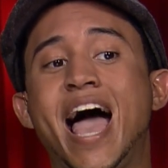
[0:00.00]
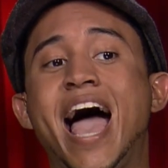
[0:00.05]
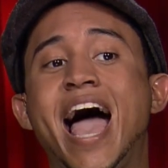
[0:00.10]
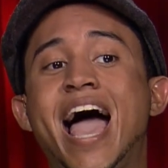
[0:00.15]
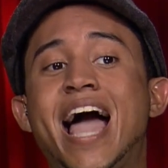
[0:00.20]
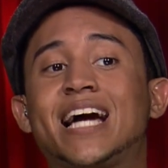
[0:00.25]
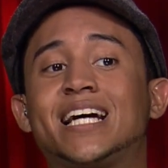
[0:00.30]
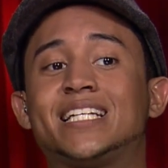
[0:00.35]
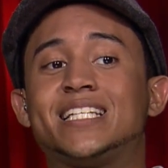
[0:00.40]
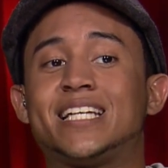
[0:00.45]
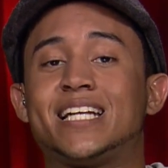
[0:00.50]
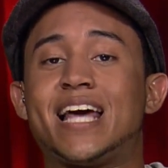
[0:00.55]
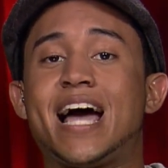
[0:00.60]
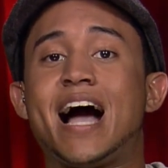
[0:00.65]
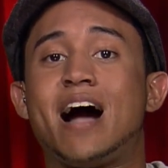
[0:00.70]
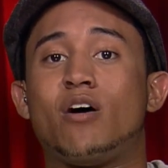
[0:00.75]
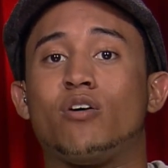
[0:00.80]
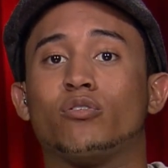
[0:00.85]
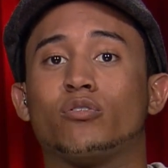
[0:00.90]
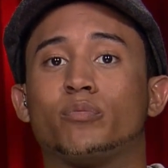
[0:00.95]
act it
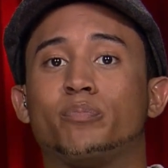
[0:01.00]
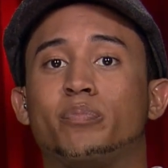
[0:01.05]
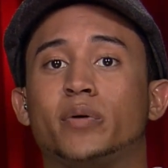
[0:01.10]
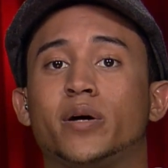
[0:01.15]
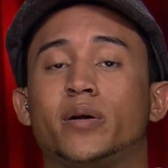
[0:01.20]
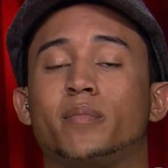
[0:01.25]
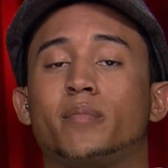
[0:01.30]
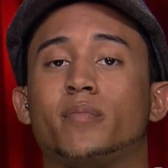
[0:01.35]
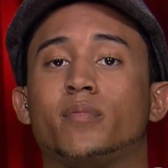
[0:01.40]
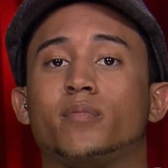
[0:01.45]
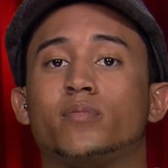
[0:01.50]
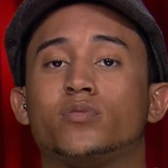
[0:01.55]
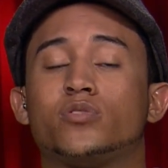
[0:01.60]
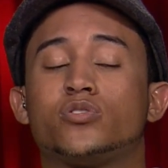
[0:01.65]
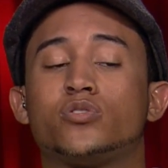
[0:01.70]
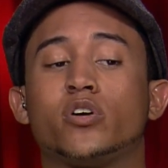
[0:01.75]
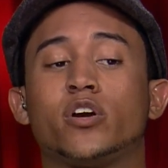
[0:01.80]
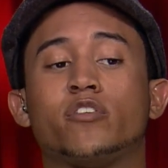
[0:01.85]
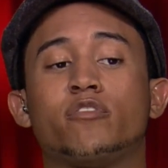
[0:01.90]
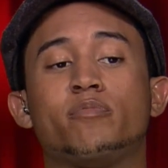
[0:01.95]
out, but
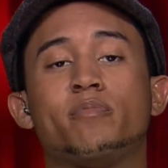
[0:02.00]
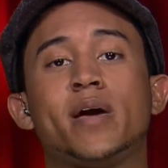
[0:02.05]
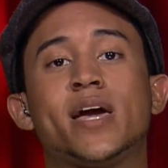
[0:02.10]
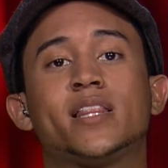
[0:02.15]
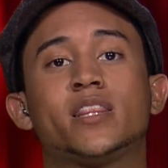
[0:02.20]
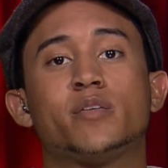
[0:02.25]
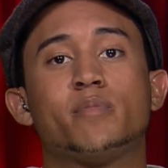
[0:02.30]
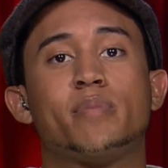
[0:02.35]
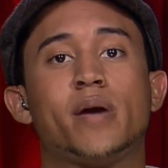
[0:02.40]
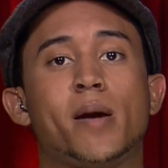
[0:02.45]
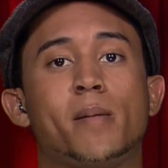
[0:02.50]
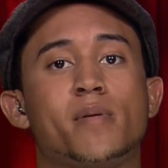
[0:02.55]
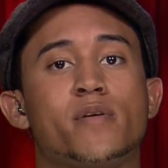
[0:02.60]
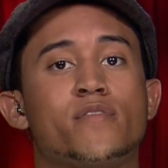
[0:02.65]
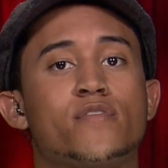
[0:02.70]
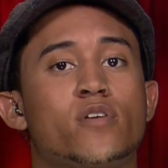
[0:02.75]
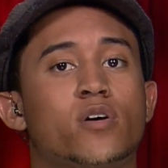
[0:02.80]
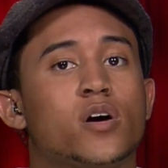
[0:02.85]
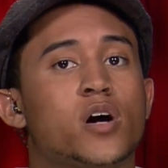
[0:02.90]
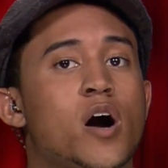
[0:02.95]
sort of make the baby
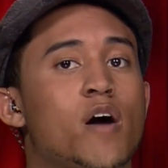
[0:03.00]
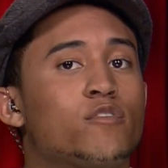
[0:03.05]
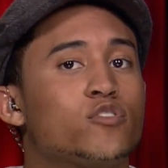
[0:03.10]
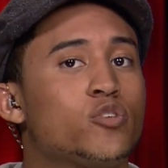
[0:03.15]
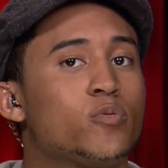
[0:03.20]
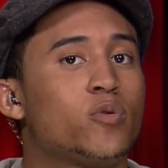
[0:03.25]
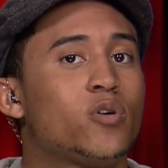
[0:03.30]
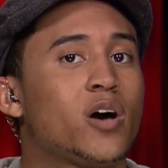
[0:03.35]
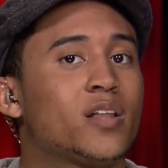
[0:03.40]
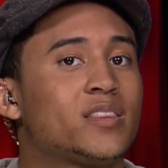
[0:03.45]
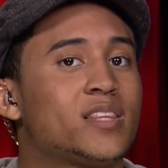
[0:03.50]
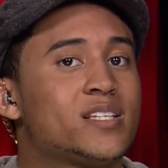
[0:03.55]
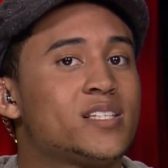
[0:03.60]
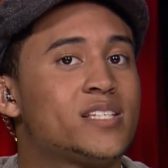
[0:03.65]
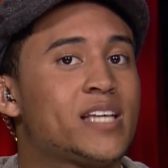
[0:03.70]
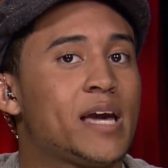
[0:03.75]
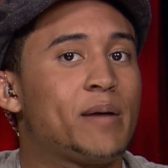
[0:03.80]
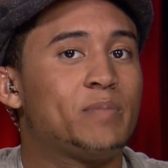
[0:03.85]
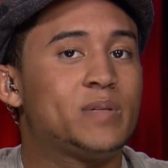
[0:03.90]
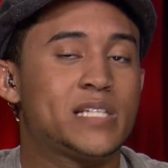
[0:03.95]
feel comfortable at the
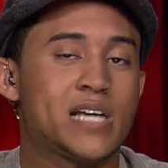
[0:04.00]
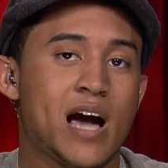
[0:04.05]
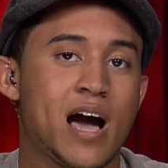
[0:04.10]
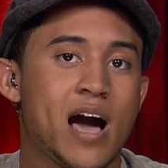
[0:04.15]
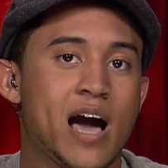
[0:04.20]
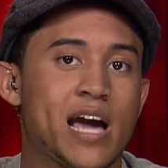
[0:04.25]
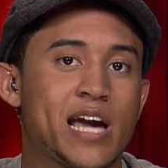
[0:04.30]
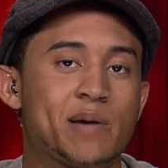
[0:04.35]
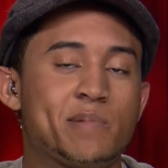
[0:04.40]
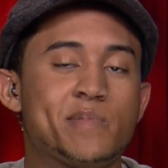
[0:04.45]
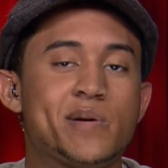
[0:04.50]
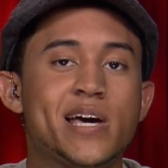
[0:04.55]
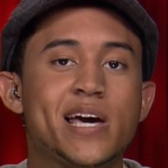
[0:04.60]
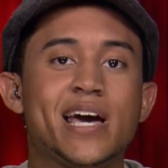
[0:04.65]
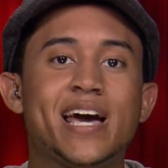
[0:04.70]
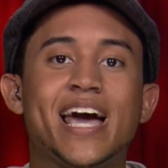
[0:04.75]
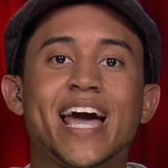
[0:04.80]
same time